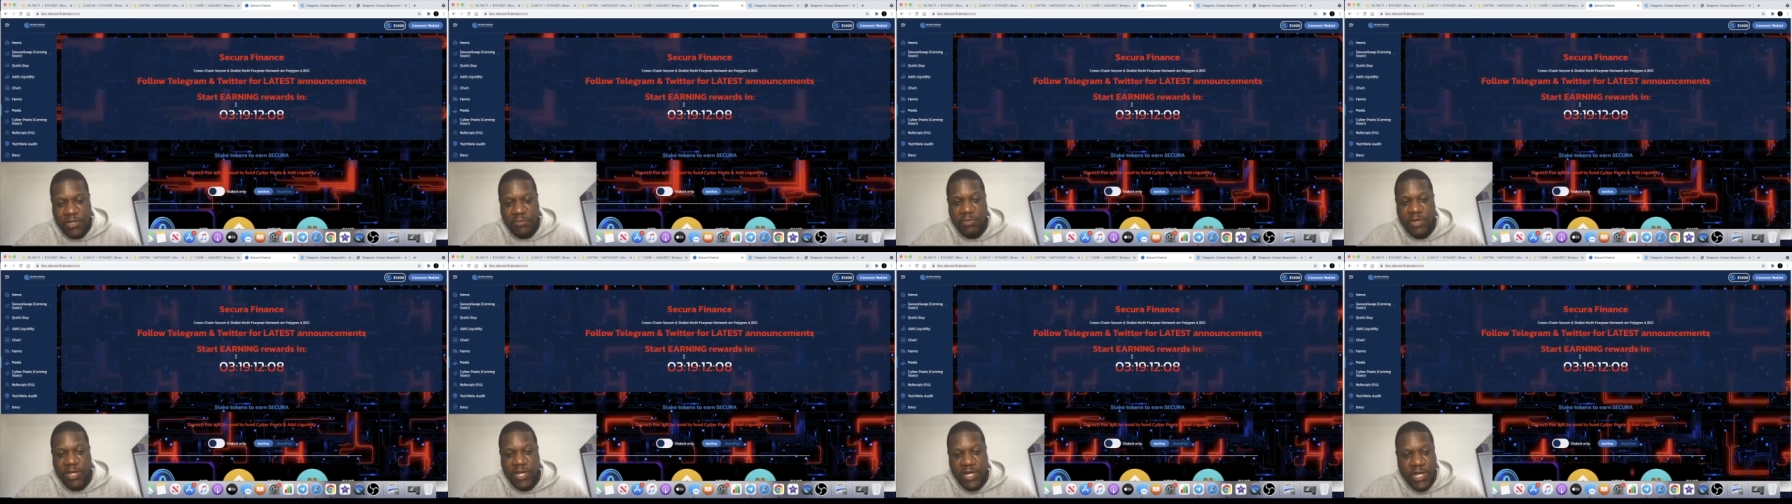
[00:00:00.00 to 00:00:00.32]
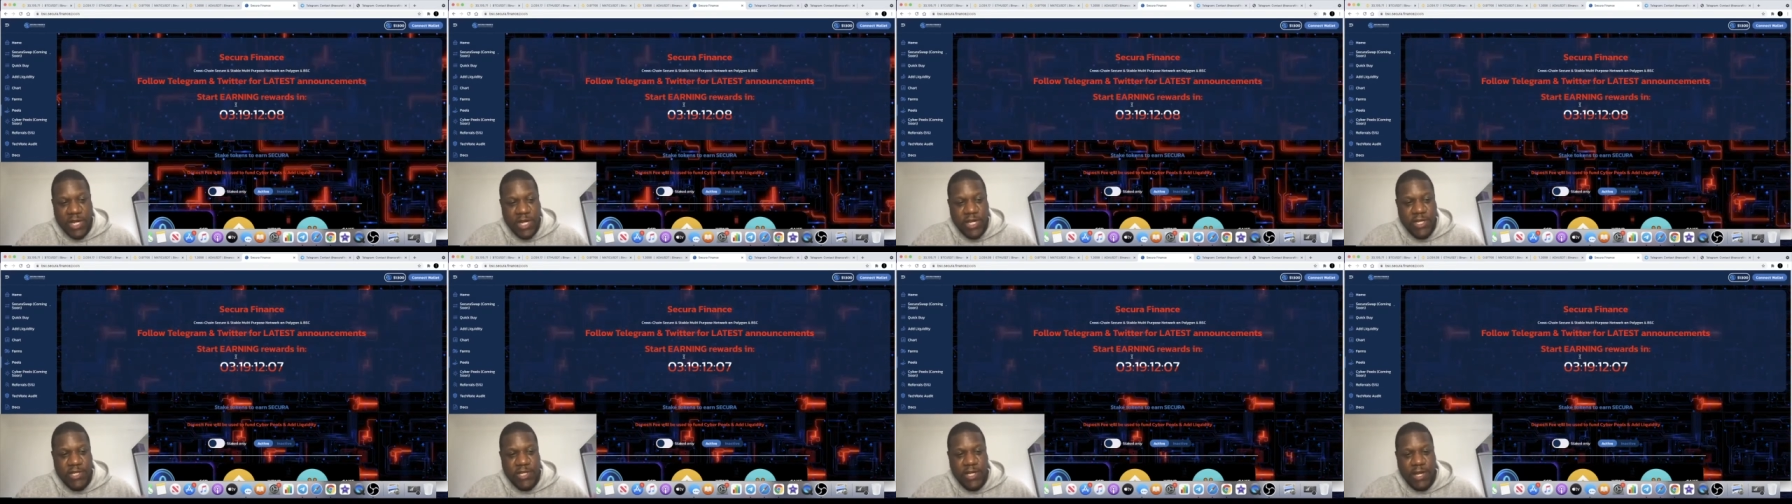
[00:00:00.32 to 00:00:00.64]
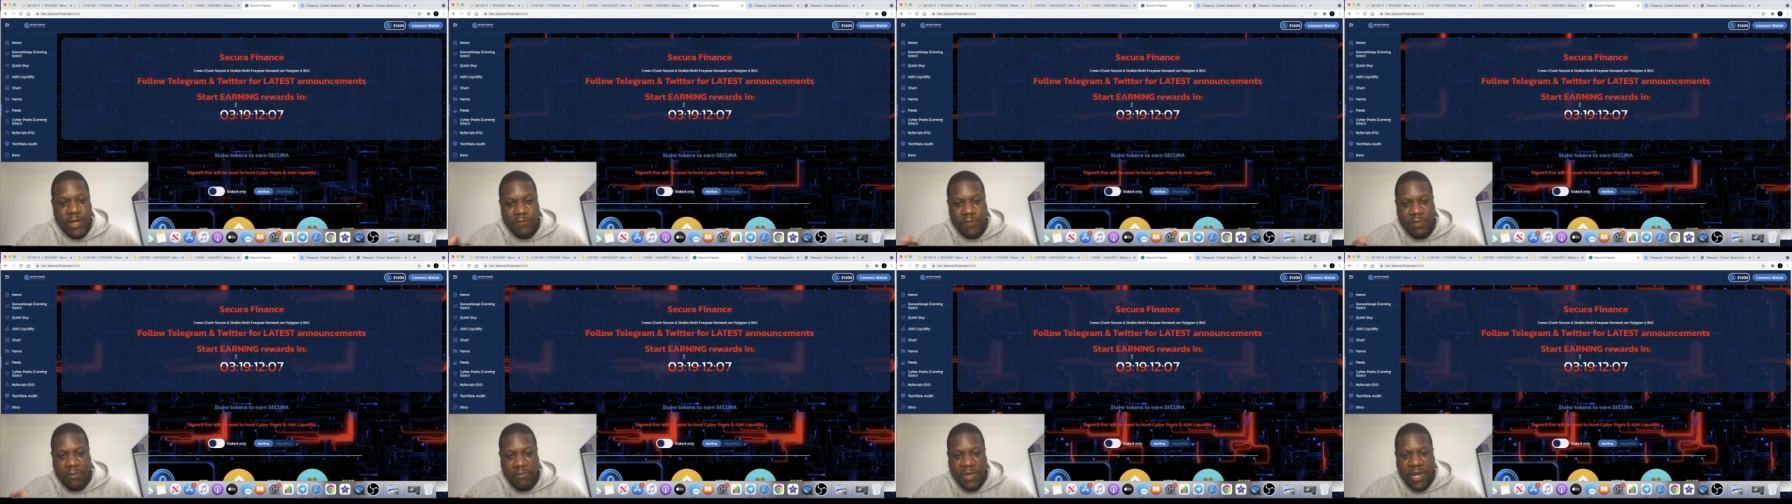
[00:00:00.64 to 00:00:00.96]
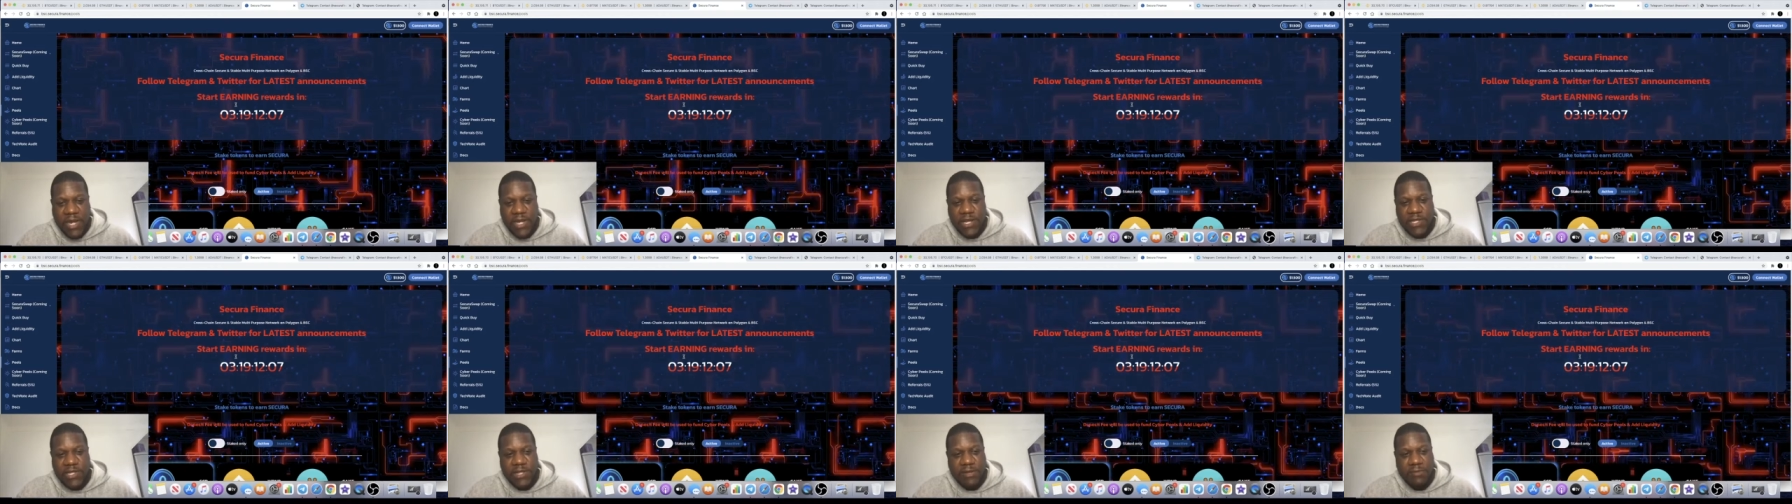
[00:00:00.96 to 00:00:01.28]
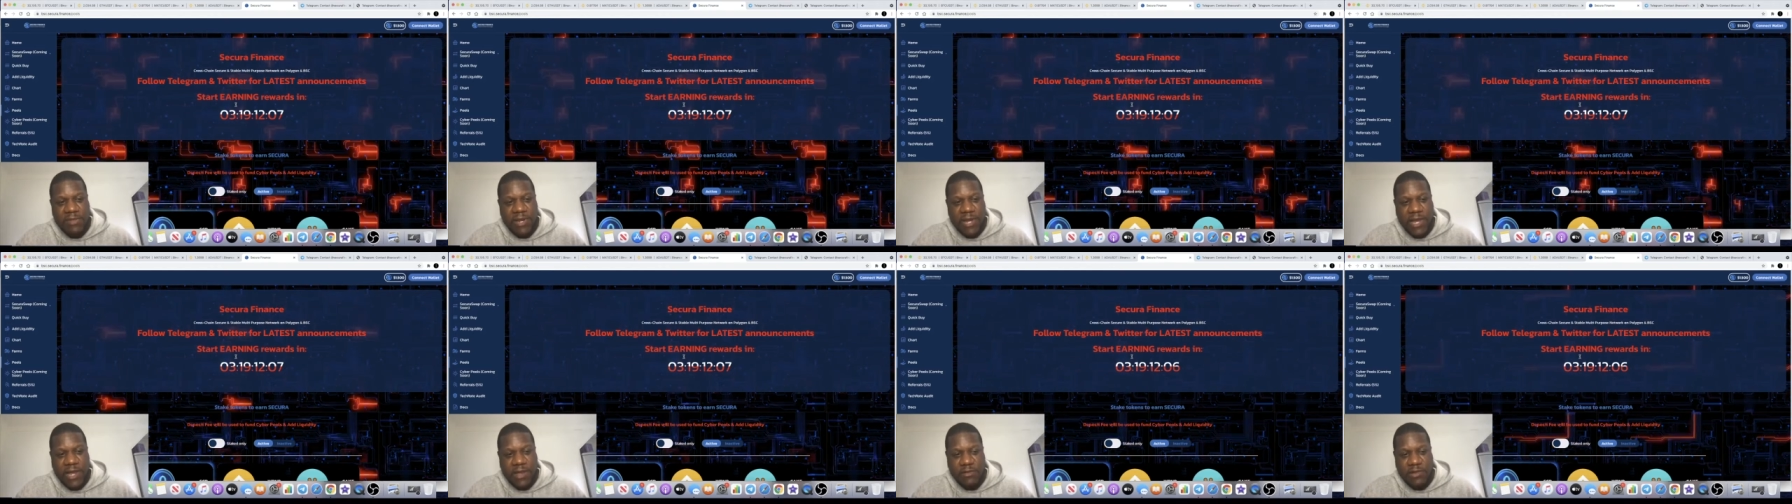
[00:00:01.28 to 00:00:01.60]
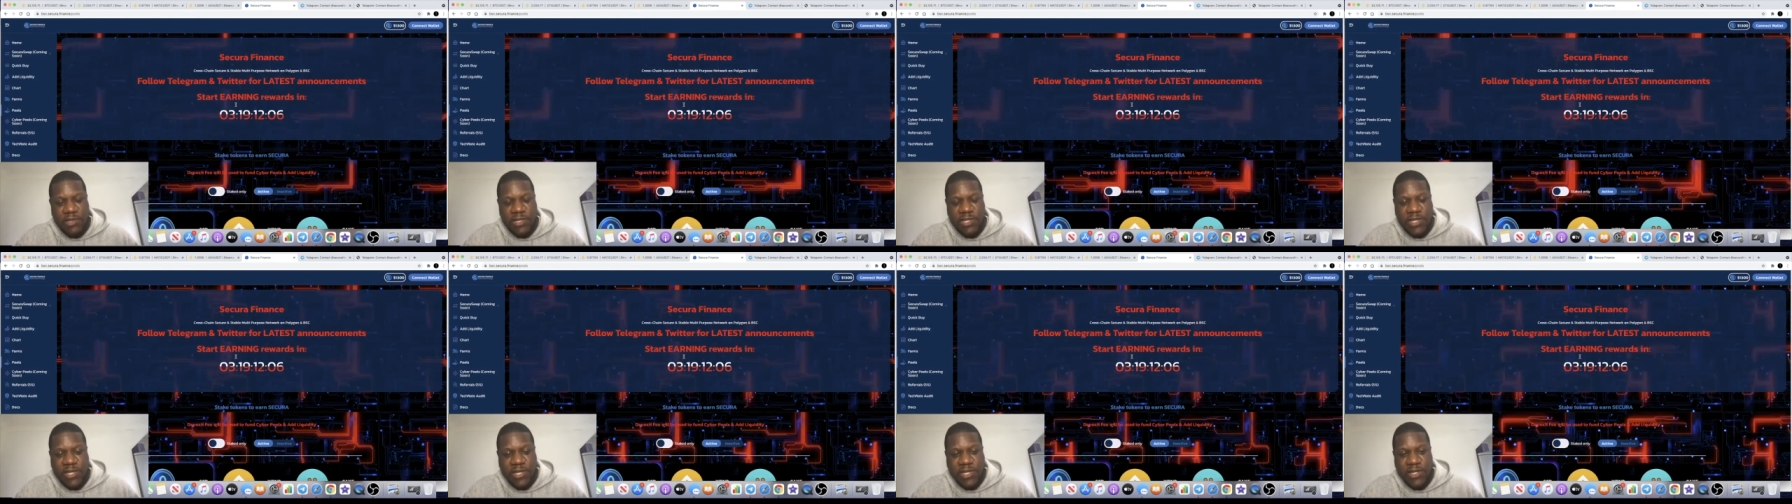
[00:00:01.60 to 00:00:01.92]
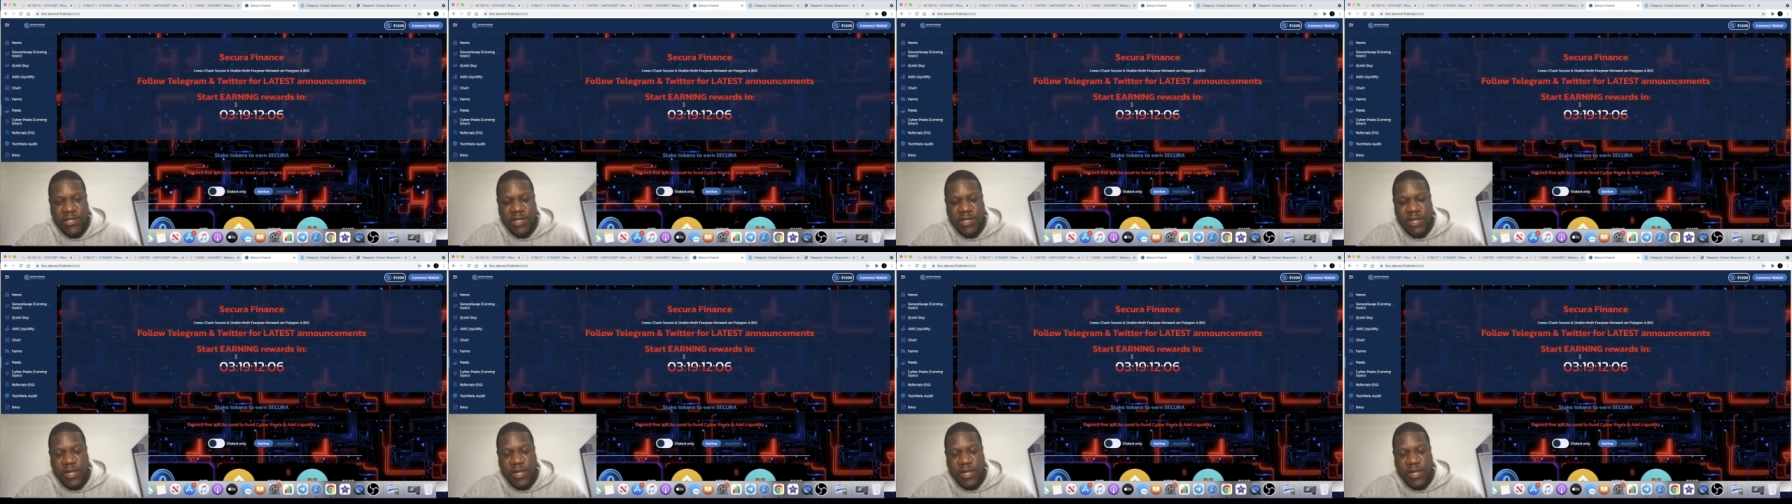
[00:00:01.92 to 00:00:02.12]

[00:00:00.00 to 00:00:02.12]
because of the many similarities